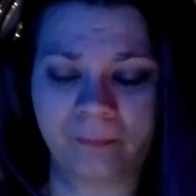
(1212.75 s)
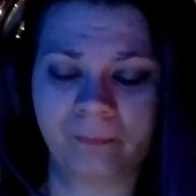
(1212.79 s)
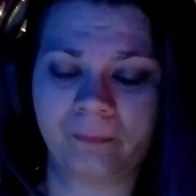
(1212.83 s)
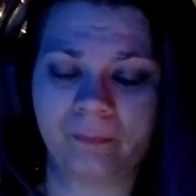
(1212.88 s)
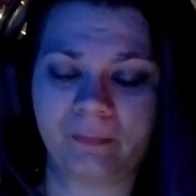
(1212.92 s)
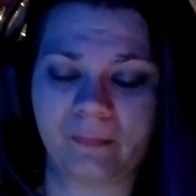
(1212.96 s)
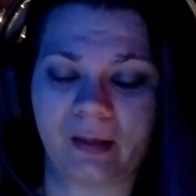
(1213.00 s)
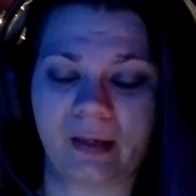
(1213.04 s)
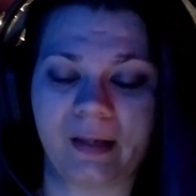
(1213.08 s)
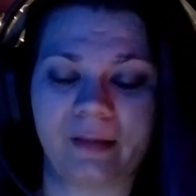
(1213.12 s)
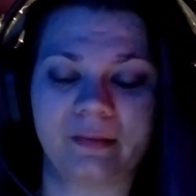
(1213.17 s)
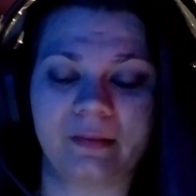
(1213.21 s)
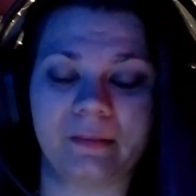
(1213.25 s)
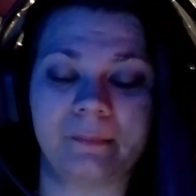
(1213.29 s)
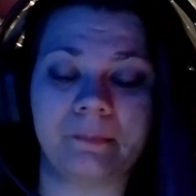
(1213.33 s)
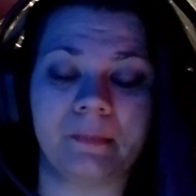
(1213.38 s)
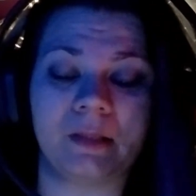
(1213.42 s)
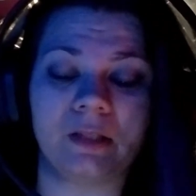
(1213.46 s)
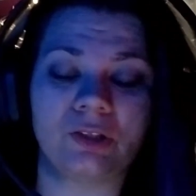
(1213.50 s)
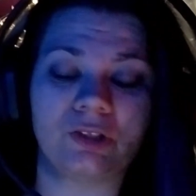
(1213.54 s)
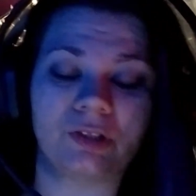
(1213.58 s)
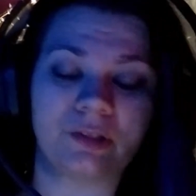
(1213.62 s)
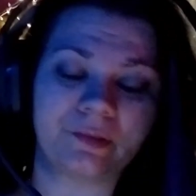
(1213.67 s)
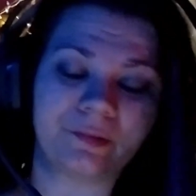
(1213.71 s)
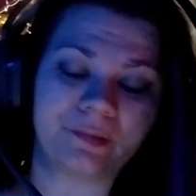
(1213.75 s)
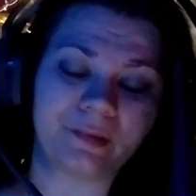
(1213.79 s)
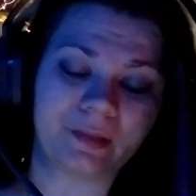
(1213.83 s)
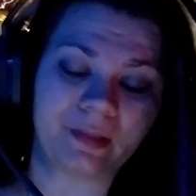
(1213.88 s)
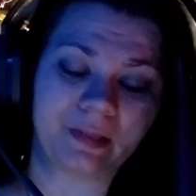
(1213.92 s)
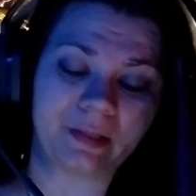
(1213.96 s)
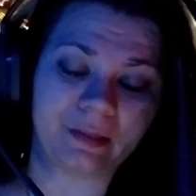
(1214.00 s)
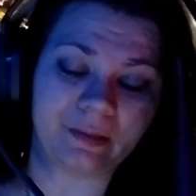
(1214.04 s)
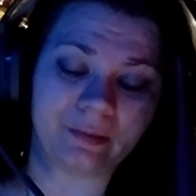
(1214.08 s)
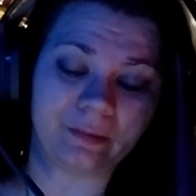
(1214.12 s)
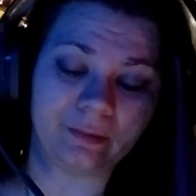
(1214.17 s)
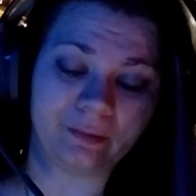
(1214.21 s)
At the mention of the
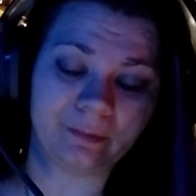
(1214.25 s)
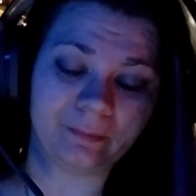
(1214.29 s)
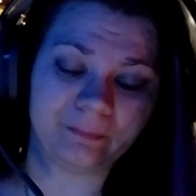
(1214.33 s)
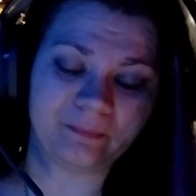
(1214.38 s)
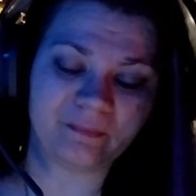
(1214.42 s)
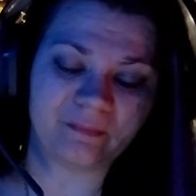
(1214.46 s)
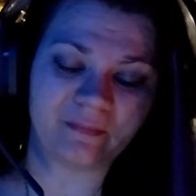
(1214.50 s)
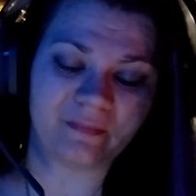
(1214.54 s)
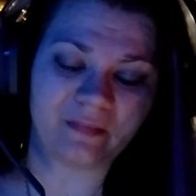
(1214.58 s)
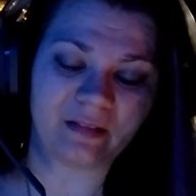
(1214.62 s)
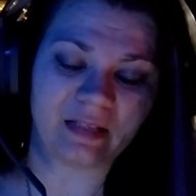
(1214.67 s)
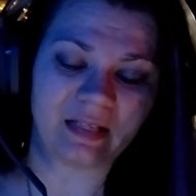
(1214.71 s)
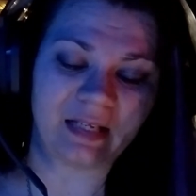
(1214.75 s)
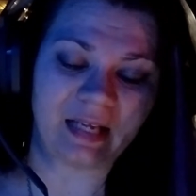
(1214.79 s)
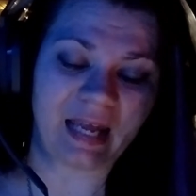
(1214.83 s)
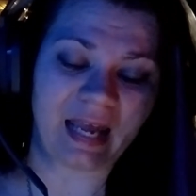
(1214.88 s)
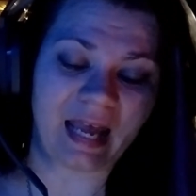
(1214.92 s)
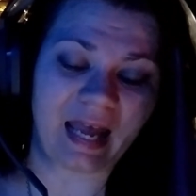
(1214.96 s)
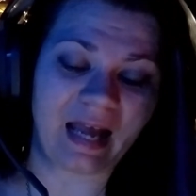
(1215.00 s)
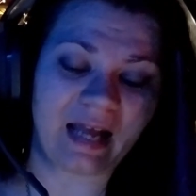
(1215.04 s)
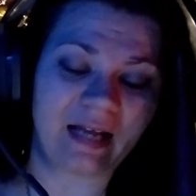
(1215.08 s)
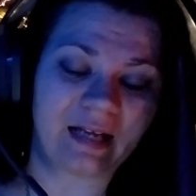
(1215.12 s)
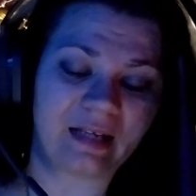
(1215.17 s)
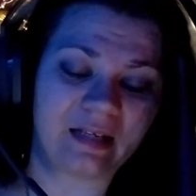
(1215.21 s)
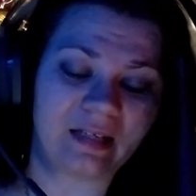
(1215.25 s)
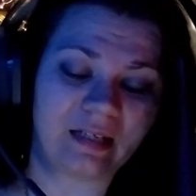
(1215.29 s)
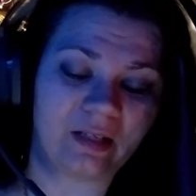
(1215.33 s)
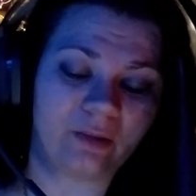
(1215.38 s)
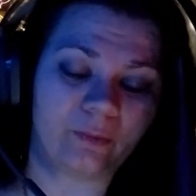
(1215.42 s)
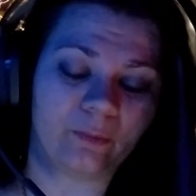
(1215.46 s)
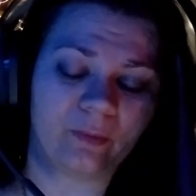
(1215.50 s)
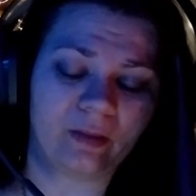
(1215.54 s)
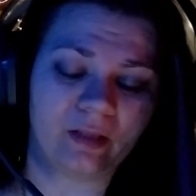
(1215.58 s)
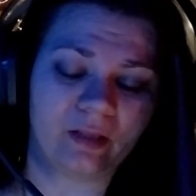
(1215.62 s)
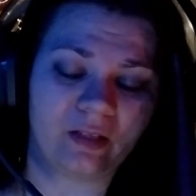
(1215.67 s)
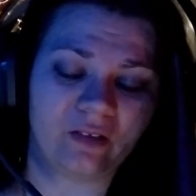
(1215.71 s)
killer, the agony
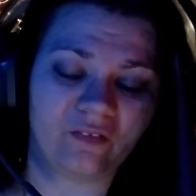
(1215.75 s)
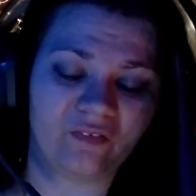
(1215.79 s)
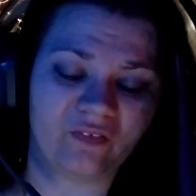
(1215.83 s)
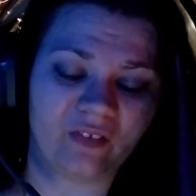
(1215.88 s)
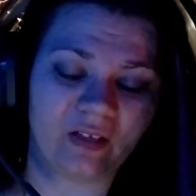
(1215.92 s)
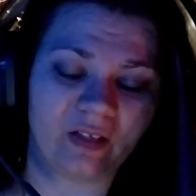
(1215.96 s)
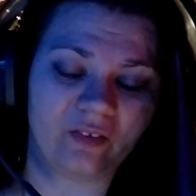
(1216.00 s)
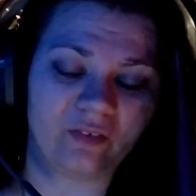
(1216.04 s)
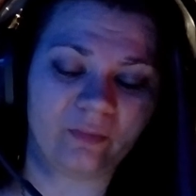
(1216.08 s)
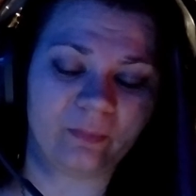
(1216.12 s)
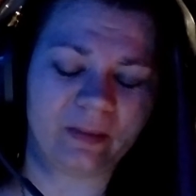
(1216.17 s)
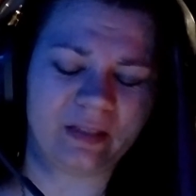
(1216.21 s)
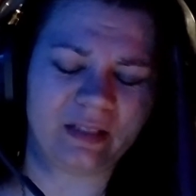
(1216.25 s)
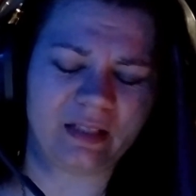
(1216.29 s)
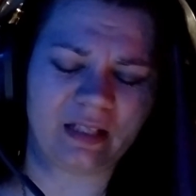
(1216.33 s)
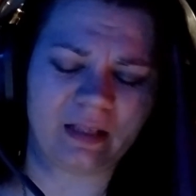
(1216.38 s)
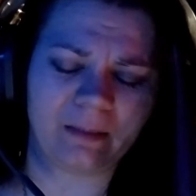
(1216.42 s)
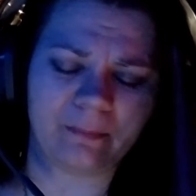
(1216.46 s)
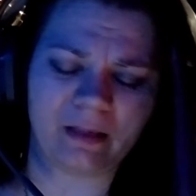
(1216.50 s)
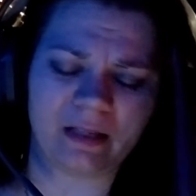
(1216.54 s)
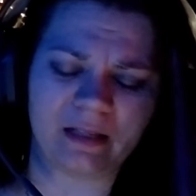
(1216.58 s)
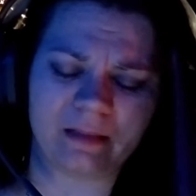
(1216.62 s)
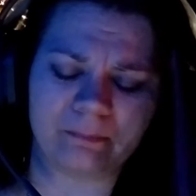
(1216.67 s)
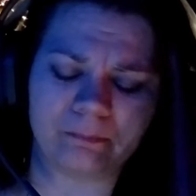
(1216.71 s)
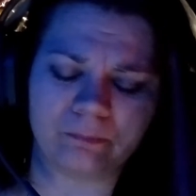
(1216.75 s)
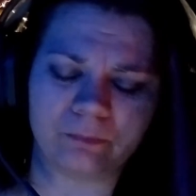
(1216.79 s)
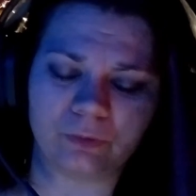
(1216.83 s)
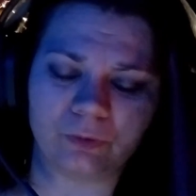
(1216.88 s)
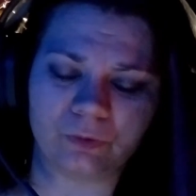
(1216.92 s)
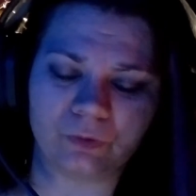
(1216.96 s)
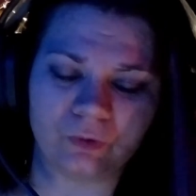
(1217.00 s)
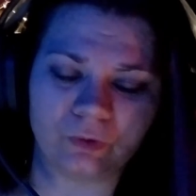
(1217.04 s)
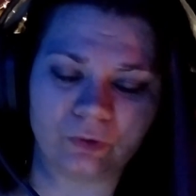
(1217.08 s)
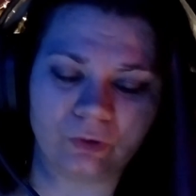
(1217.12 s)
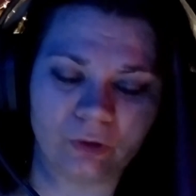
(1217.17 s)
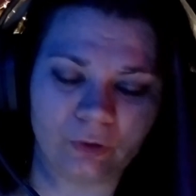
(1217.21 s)
Reed felt became a
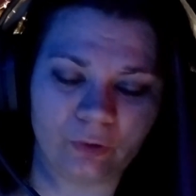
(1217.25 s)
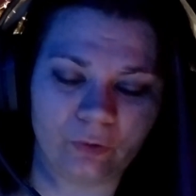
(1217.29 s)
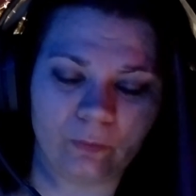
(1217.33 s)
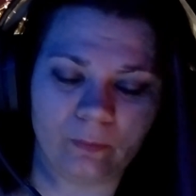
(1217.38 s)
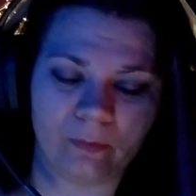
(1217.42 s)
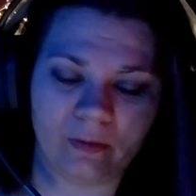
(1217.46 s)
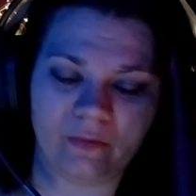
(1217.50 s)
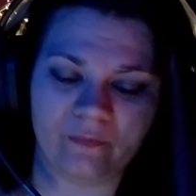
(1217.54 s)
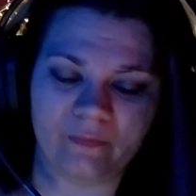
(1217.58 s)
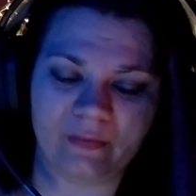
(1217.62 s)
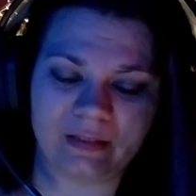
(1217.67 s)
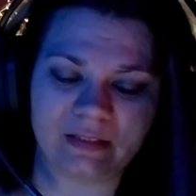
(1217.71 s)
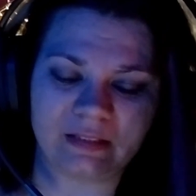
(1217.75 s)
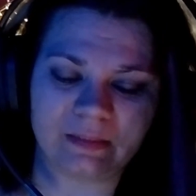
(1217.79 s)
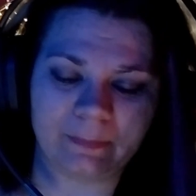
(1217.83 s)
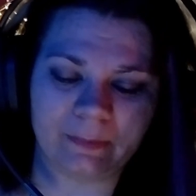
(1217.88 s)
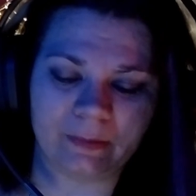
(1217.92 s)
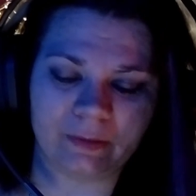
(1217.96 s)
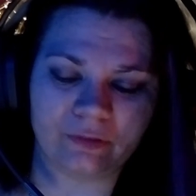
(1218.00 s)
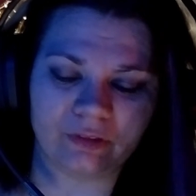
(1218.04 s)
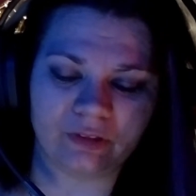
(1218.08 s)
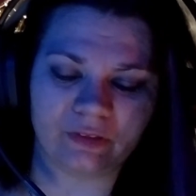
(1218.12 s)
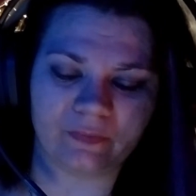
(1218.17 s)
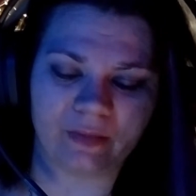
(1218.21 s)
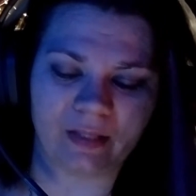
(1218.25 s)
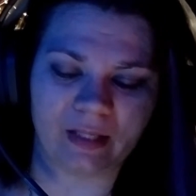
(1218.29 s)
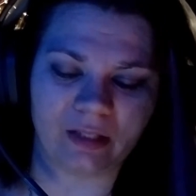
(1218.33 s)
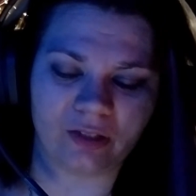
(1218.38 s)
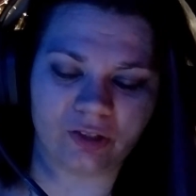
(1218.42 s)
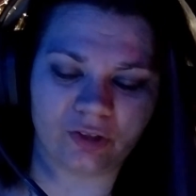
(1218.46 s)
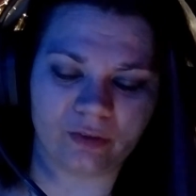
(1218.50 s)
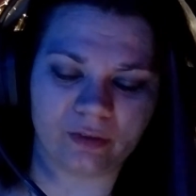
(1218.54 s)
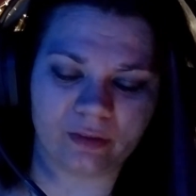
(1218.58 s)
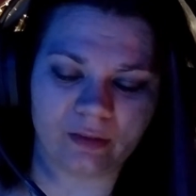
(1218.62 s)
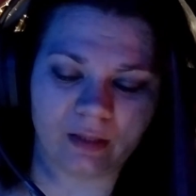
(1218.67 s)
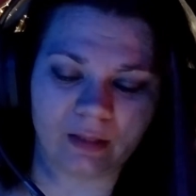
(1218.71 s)
plume of explosive
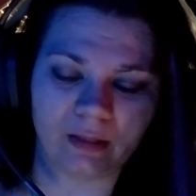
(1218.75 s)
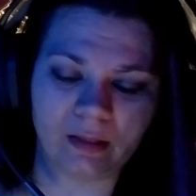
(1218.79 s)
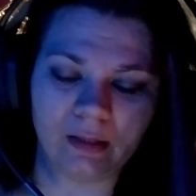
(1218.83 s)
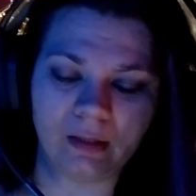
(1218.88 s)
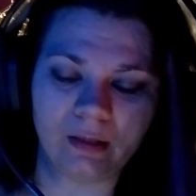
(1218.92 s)
hatred.